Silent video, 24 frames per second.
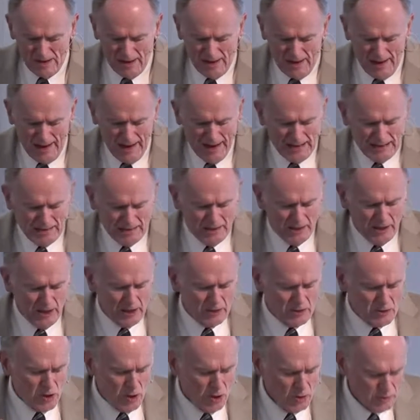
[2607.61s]
And
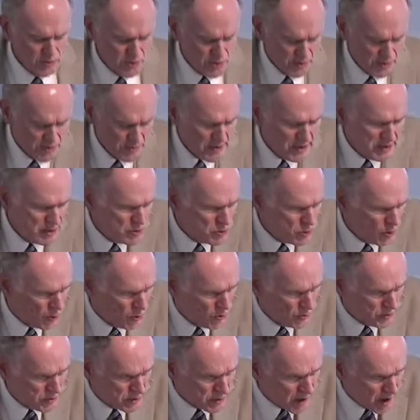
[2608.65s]
Tozer then
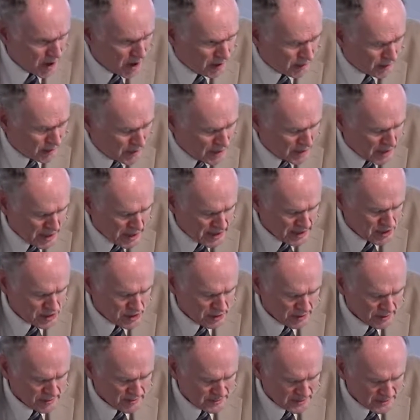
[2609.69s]
told the
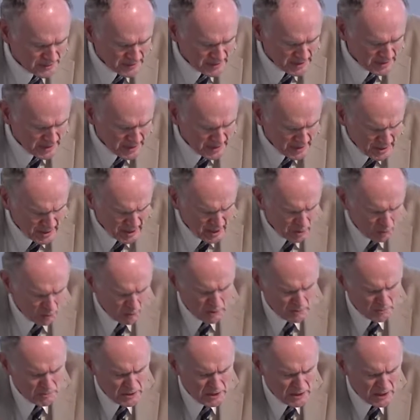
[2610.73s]
congregation, "It
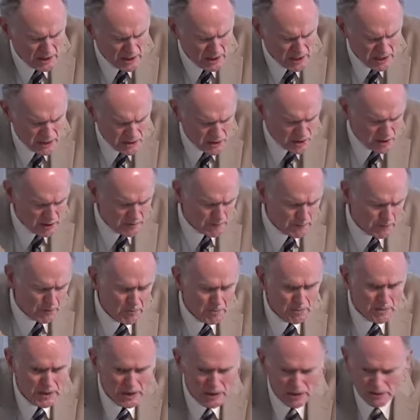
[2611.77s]
would be easy for
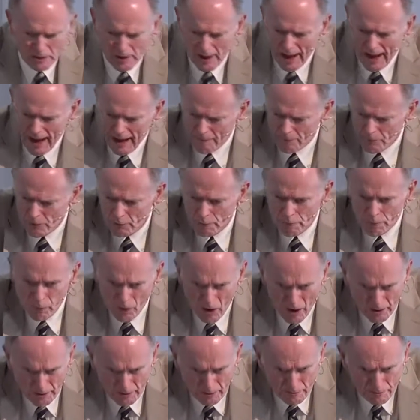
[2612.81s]
me to have the
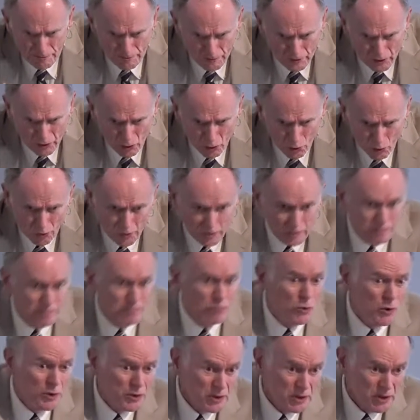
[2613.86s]
front filled
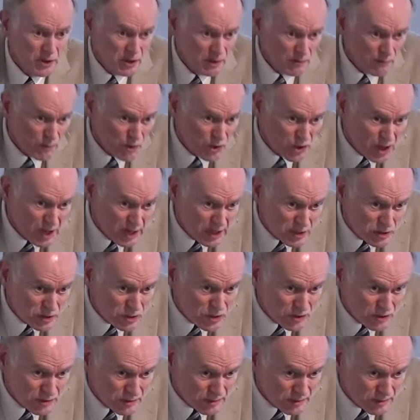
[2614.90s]
with an invitation,